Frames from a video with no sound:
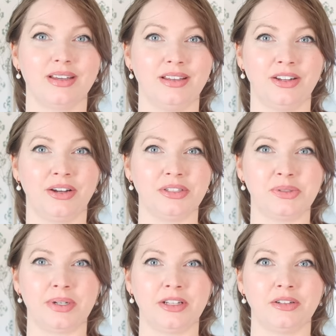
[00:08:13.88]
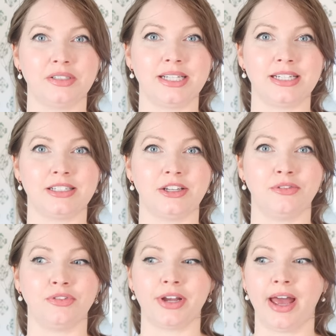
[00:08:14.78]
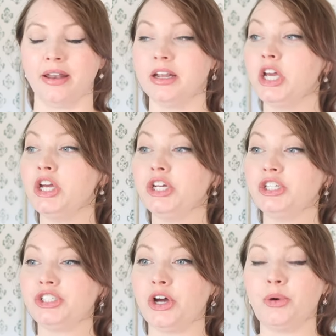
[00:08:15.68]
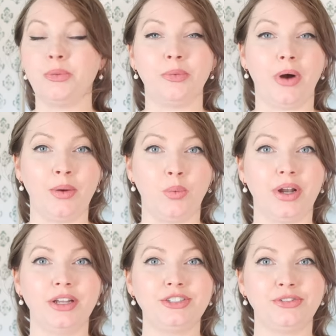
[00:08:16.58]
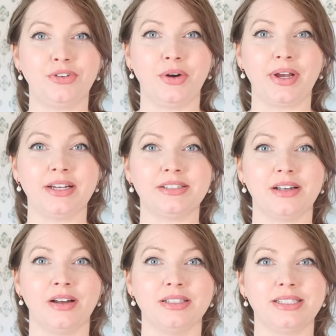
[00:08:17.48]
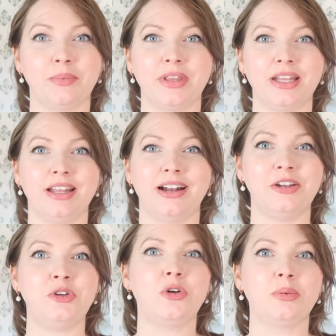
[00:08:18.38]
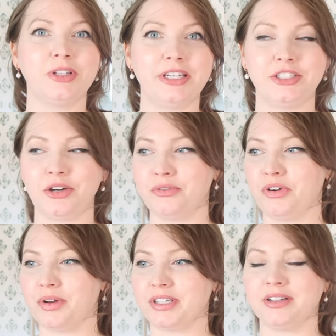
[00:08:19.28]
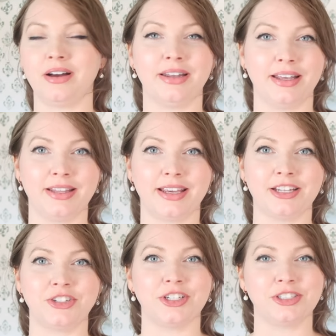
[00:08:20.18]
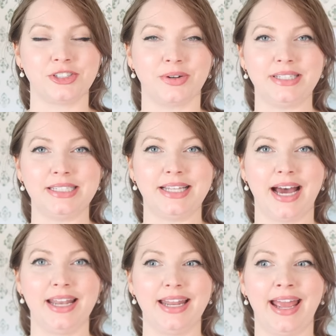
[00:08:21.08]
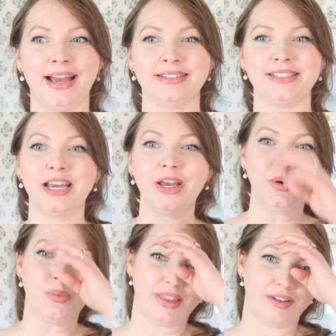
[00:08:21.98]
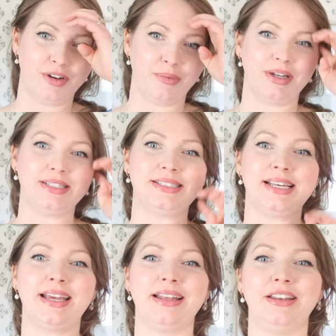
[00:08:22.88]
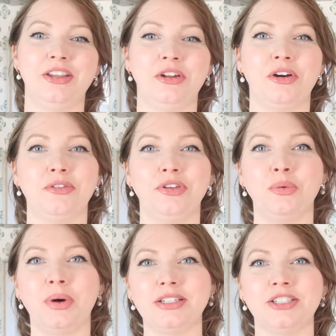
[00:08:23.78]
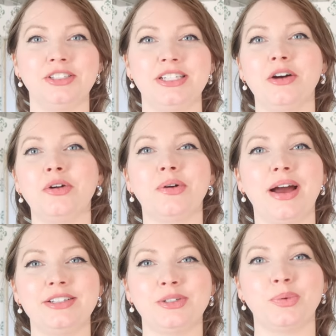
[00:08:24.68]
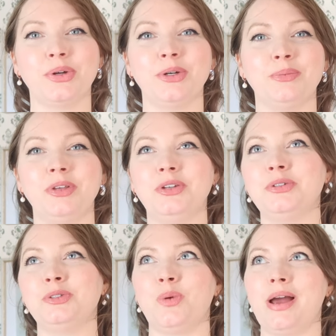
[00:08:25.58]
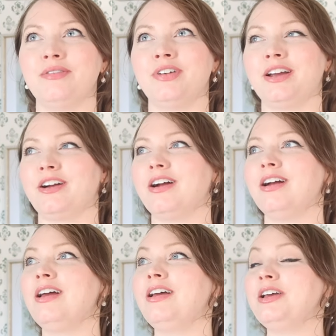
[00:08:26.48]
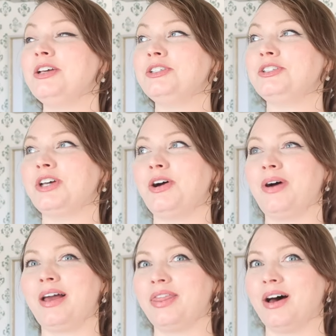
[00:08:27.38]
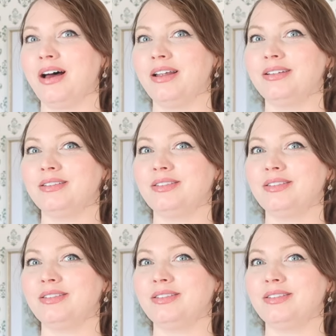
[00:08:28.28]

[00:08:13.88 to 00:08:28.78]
you know, it's one of those things that you forget. So I wanted to focus on something that I normally don't focus on in the kitchen. So I did that. And with everyone saying, you know, if you want to deodorize a room, use white vinegar. So I thought